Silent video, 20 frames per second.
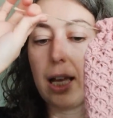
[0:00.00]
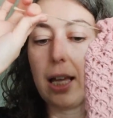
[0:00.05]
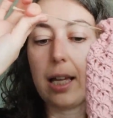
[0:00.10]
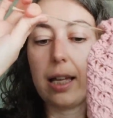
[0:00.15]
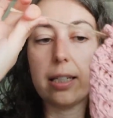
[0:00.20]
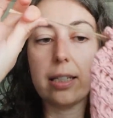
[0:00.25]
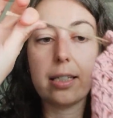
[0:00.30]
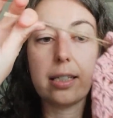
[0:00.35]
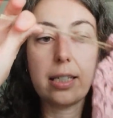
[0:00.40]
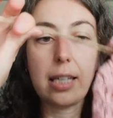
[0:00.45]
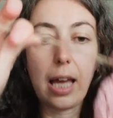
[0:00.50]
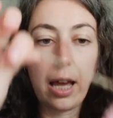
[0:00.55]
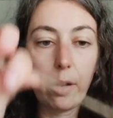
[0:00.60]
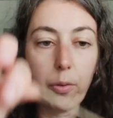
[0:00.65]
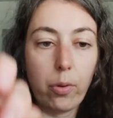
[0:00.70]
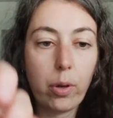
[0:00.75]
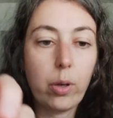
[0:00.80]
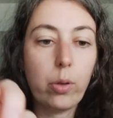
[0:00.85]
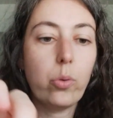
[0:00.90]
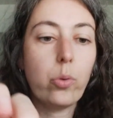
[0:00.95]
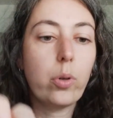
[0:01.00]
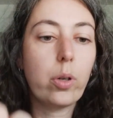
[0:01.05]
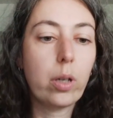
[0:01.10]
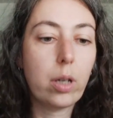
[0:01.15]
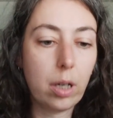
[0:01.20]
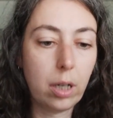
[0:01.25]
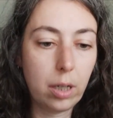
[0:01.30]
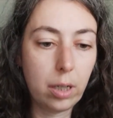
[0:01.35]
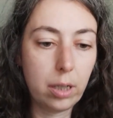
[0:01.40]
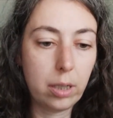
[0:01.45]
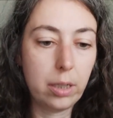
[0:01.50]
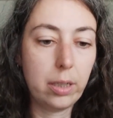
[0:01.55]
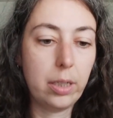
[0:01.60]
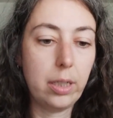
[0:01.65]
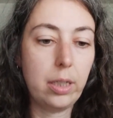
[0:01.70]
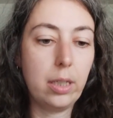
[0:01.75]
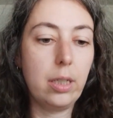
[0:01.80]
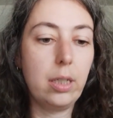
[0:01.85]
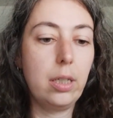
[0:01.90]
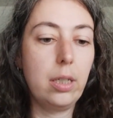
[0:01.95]
a tarot card
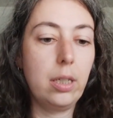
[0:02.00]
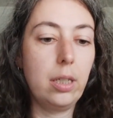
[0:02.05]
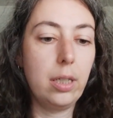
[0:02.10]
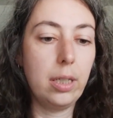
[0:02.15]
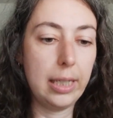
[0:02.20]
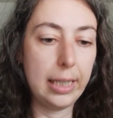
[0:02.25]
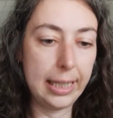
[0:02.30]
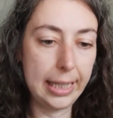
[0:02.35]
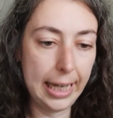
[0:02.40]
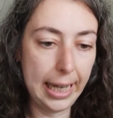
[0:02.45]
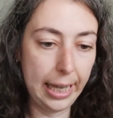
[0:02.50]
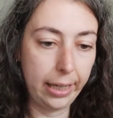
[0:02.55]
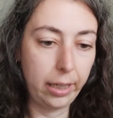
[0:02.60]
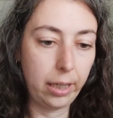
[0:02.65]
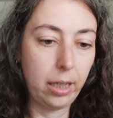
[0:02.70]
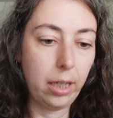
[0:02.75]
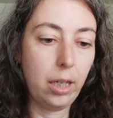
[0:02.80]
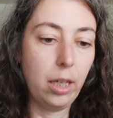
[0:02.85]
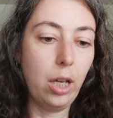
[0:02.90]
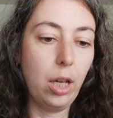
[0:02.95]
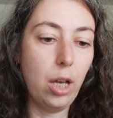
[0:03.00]
deck